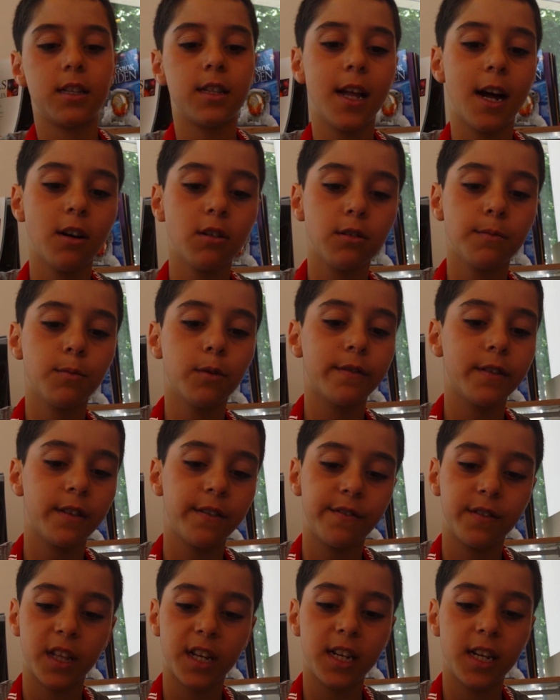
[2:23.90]
Now moving
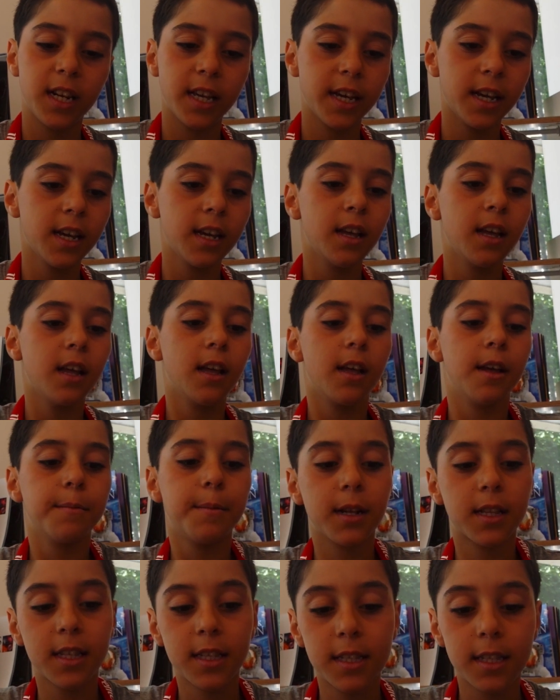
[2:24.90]
freely,
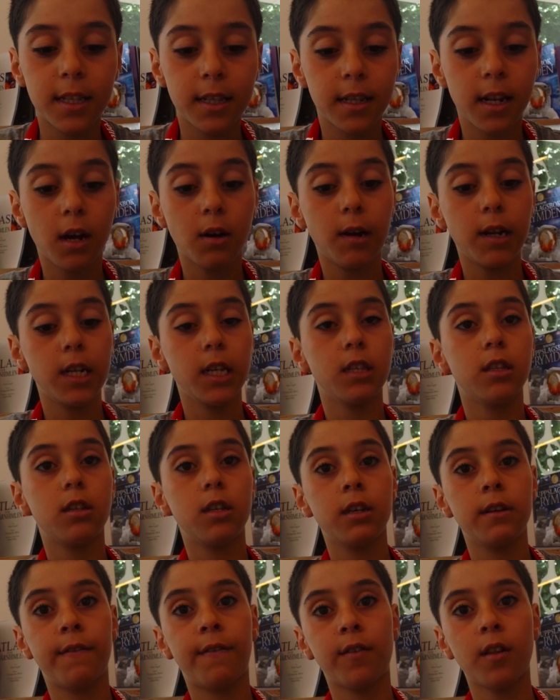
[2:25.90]
but now I need
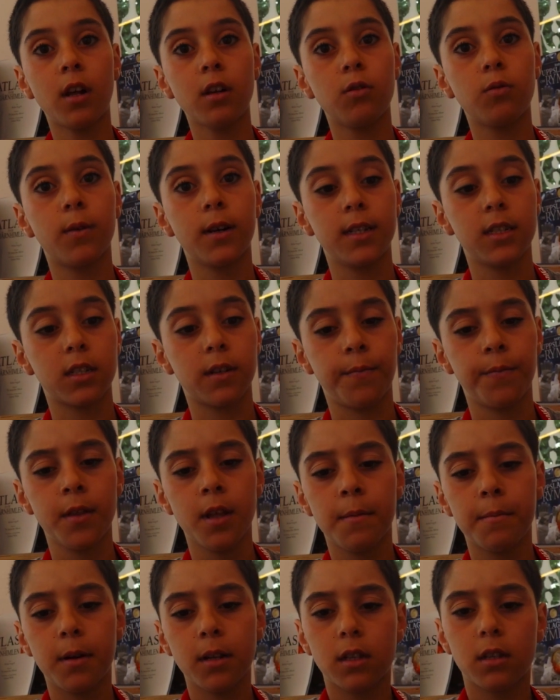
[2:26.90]
the front ones,
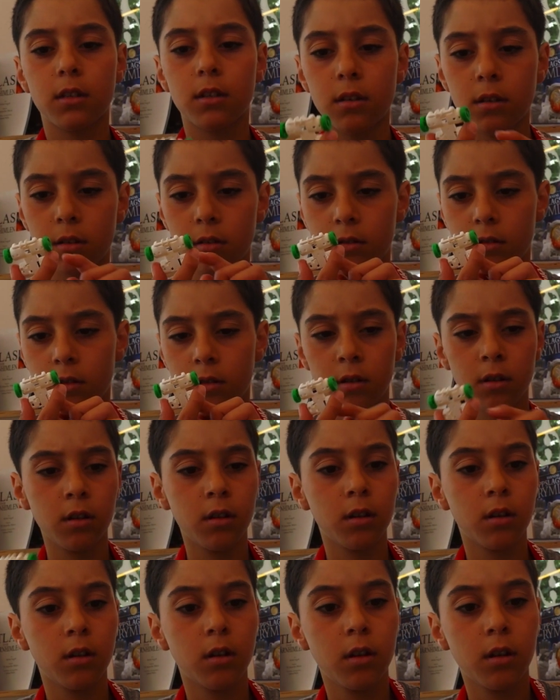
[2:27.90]
but
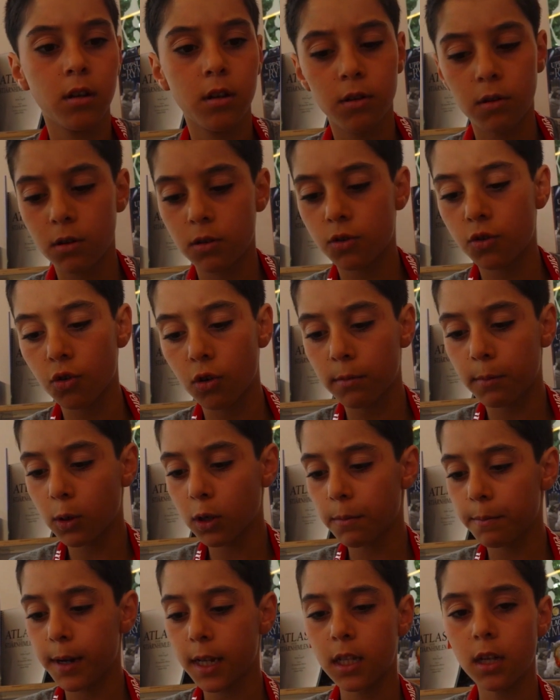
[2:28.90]
there's no
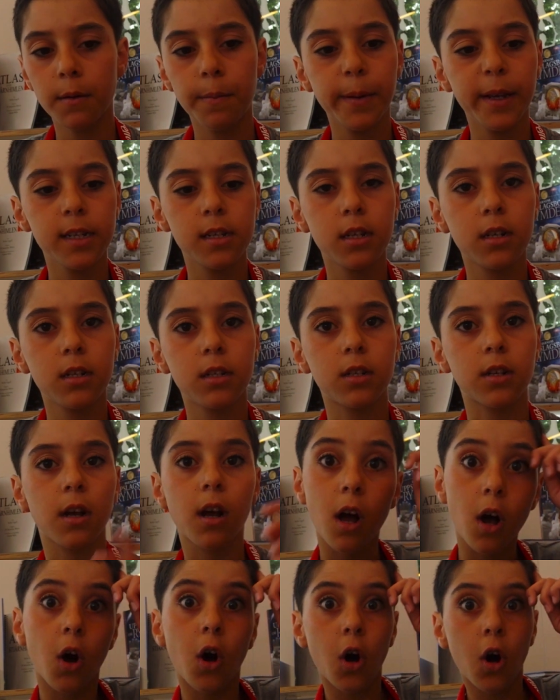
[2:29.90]
more metal pieces.
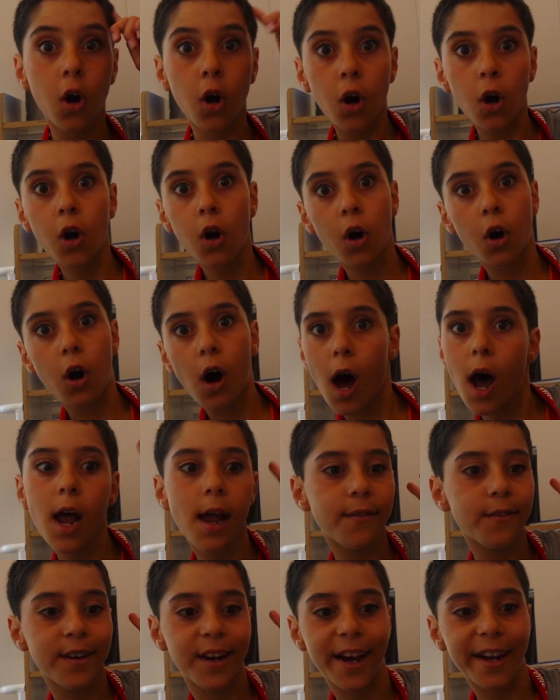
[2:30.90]
I
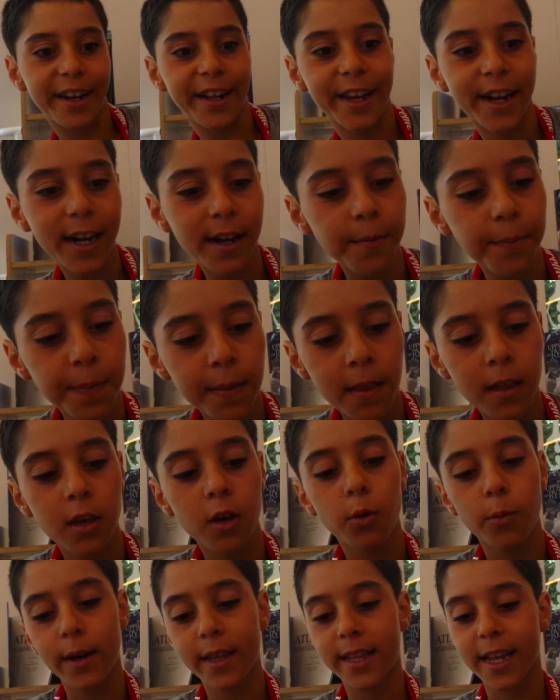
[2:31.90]
have an idea.
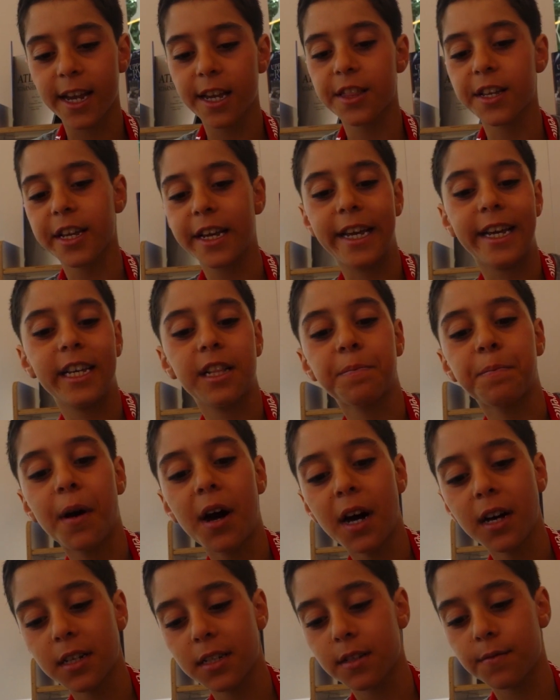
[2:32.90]
We take the
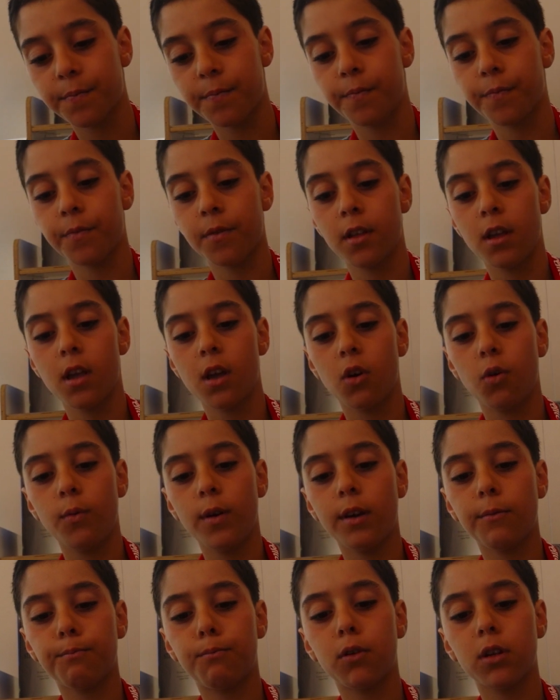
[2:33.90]
gearbox and
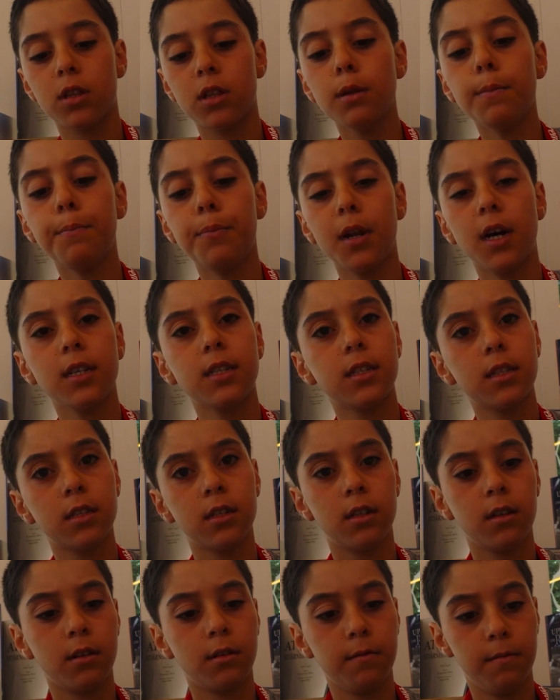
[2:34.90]
we put the plus
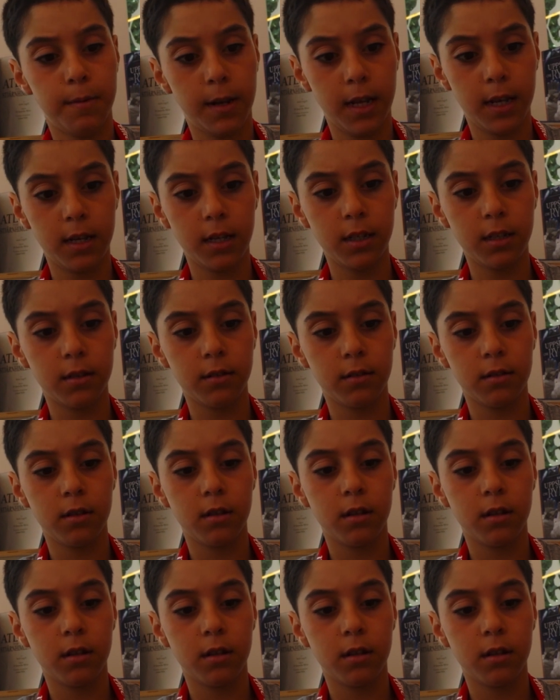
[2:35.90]
place